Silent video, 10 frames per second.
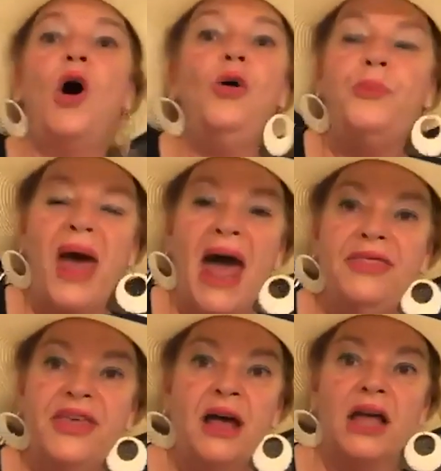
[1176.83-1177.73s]
a whole
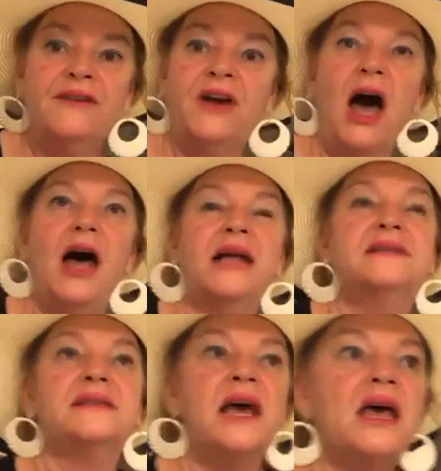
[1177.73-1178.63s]
pantheon of
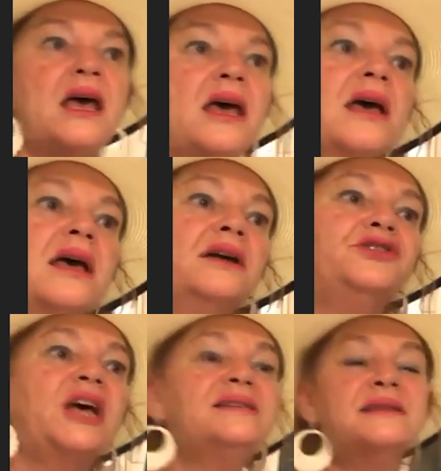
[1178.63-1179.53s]
gods,
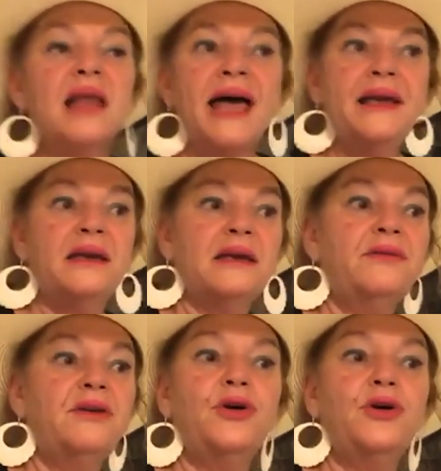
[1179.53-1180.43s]
just like
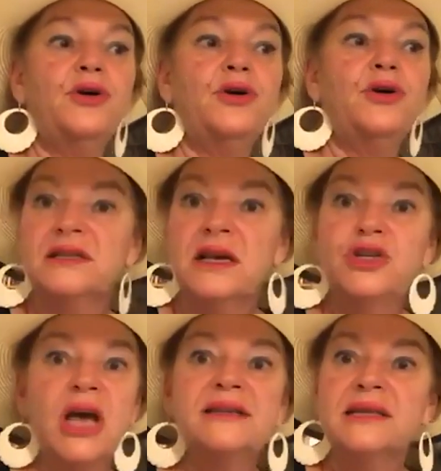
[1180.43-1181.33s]
the Greeks,
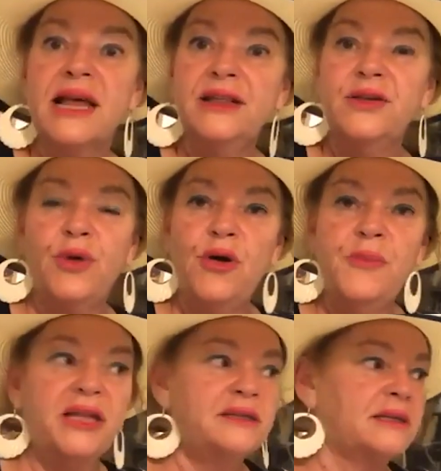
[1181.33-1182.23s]
just like the
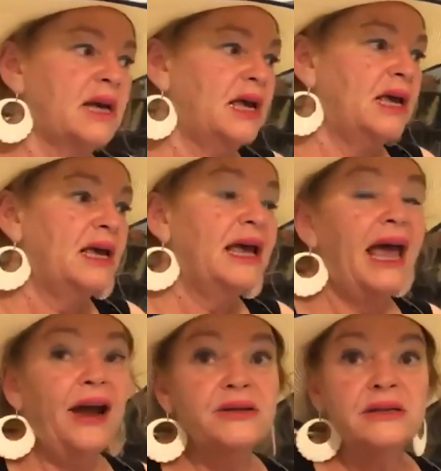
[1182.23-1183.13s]
Romans.
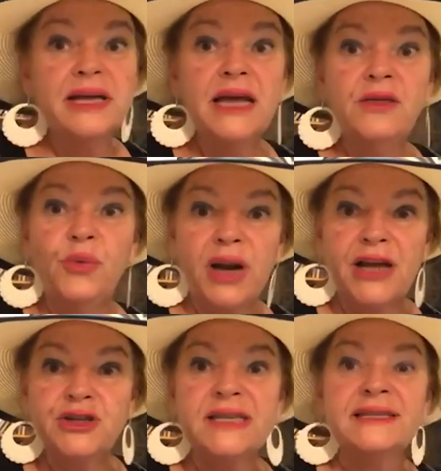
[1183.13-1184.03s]
Erzulie, the one
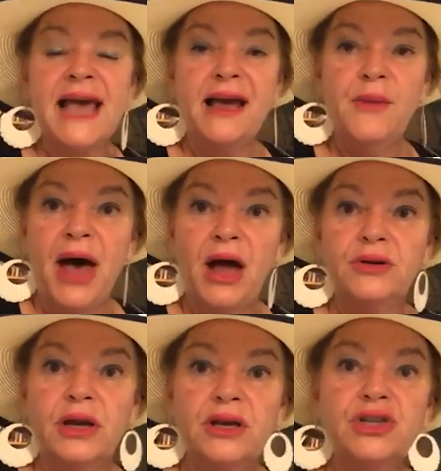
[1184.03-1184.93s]
I just sang
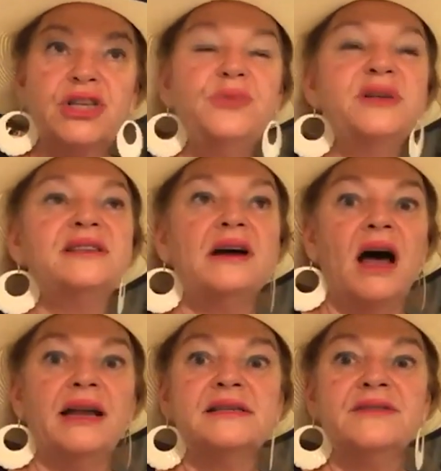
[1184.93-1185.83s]
about, she was the
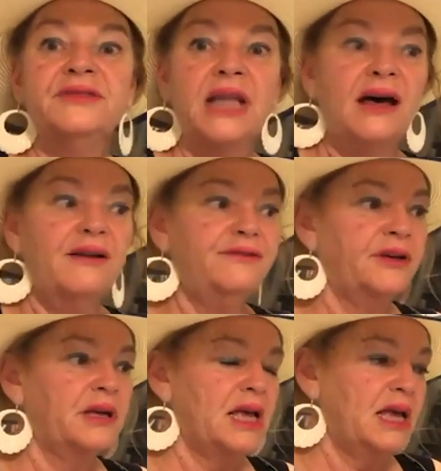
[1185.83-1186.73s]
goddess of love.
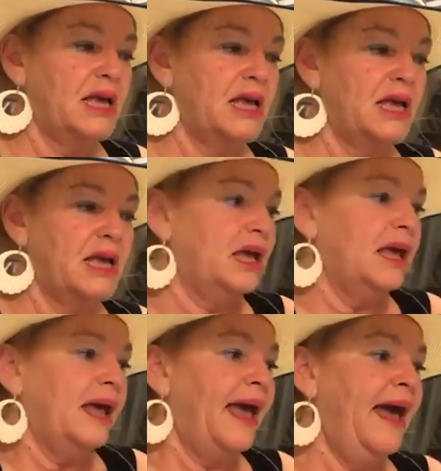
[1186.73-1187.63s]

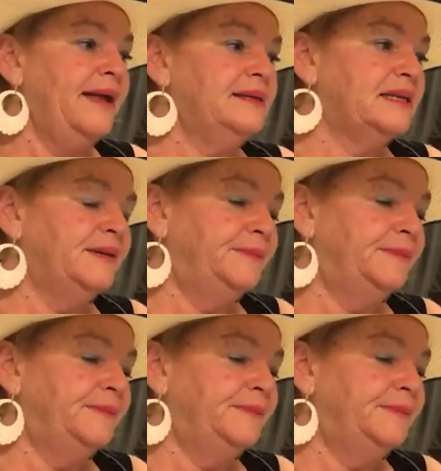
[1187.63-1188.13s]
And